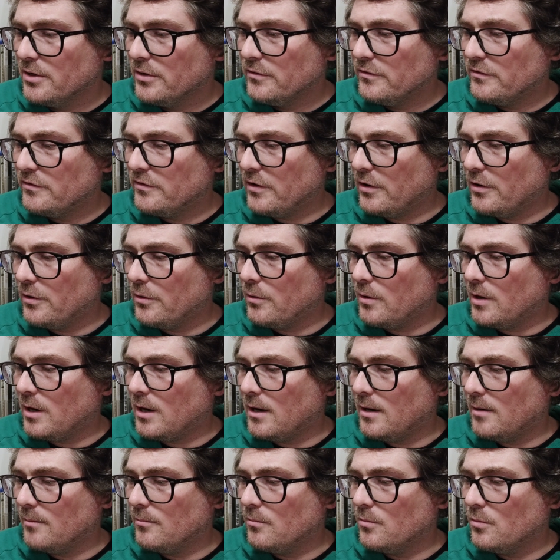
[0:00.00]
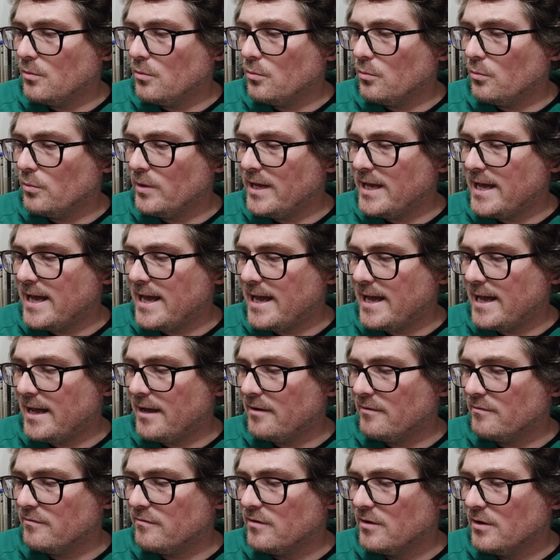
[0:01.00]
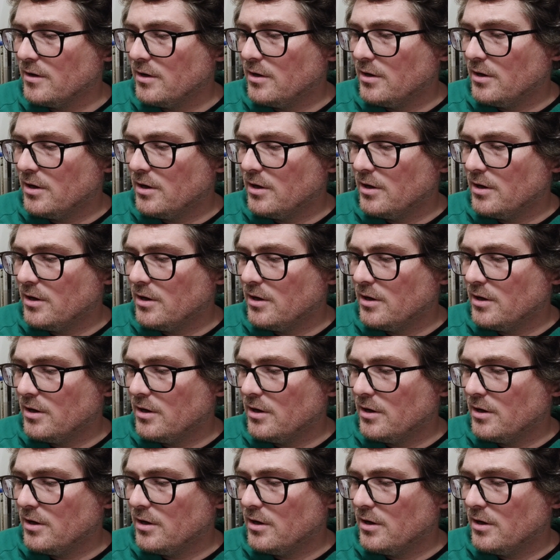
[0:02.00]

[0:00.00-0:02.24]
So we have,